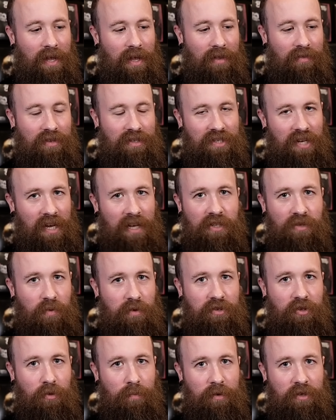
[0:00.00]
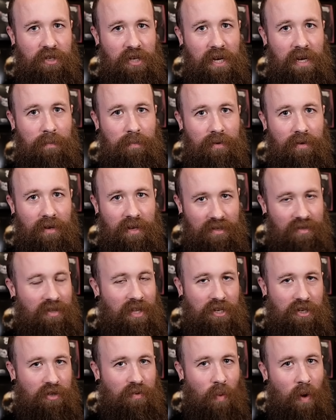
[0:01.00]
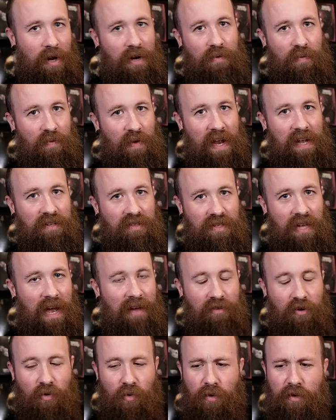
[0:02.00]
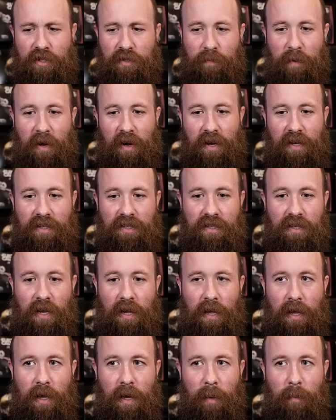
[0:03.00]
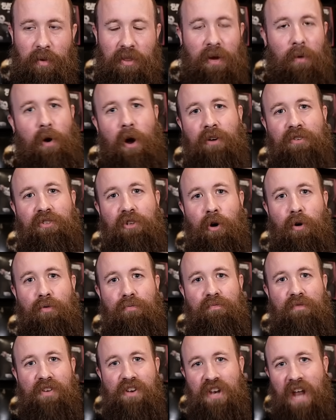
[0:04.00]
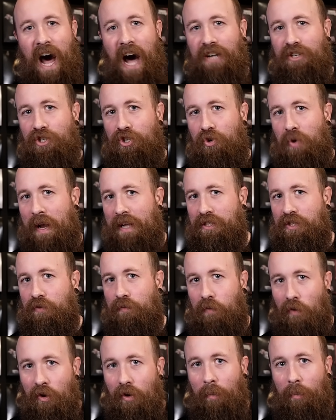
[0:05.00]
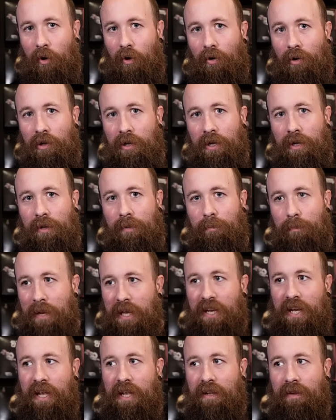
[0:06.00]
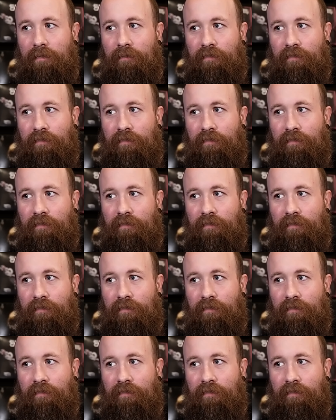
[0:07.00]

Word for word: the tickets were super cheap because they just wanted fans to have a cool experience, but they were also non transferable meaning